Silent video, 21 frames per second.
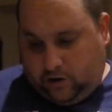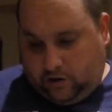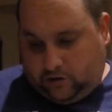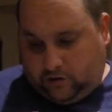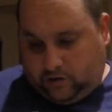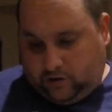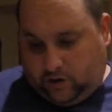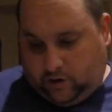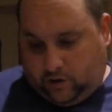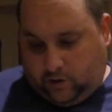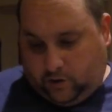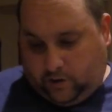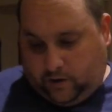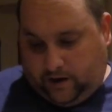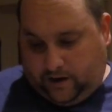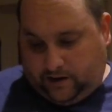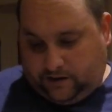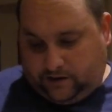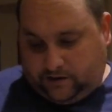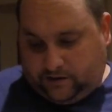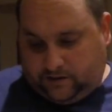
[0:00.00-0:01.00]
So
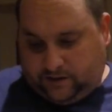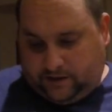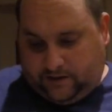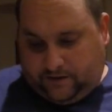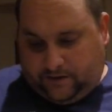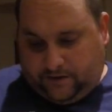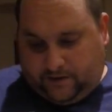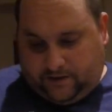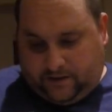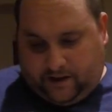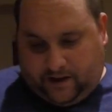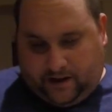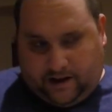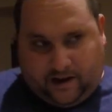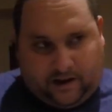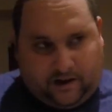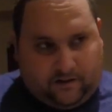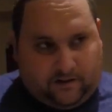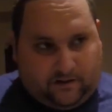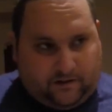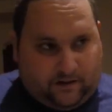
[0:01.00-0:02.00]
as soon as I figure that
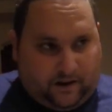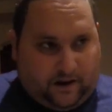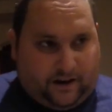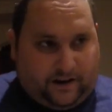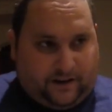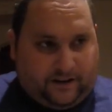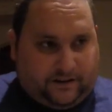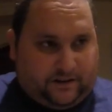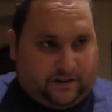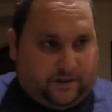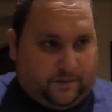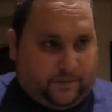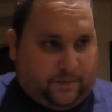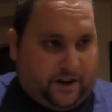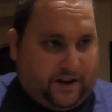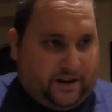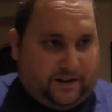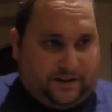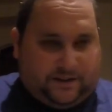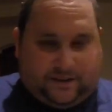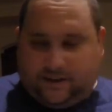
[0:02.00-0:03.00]
out, I get to the
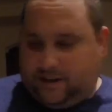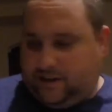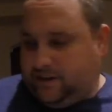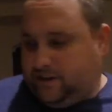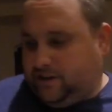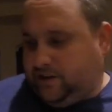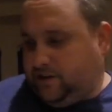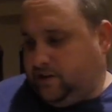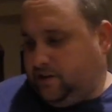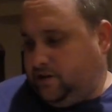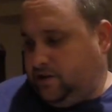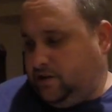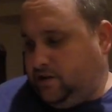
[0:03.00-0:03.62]
painting stage.